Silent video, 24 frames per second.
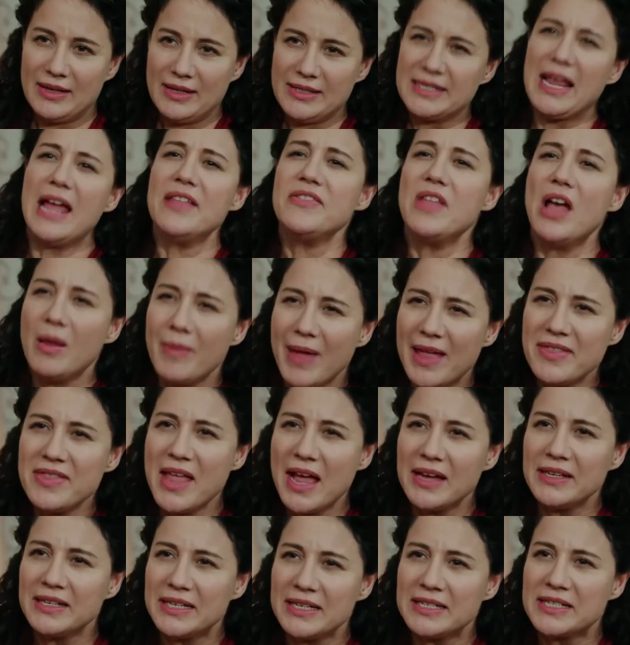You can't
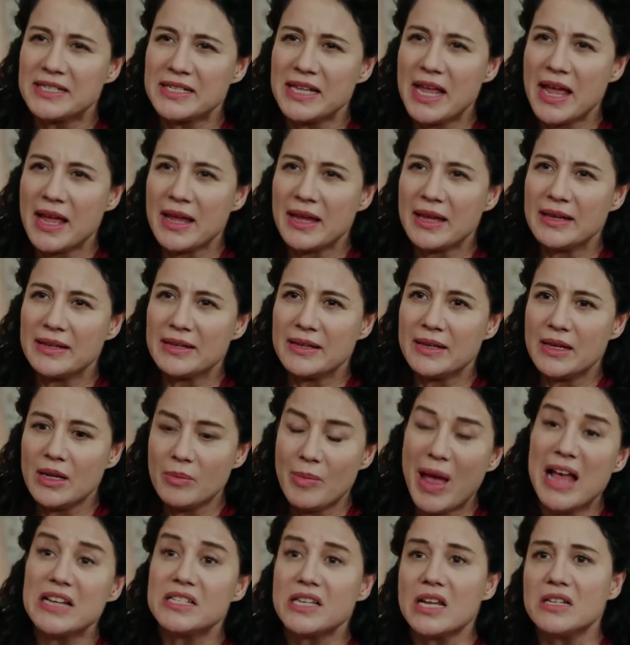hide anything from me.
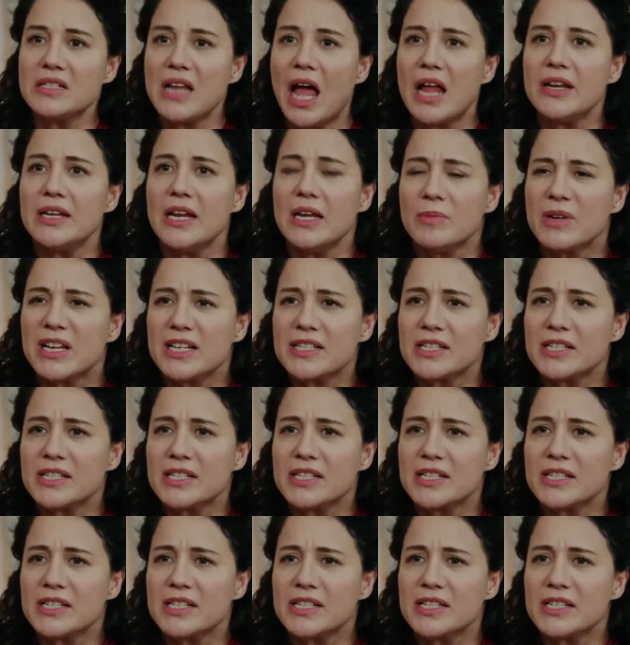I'm your mother,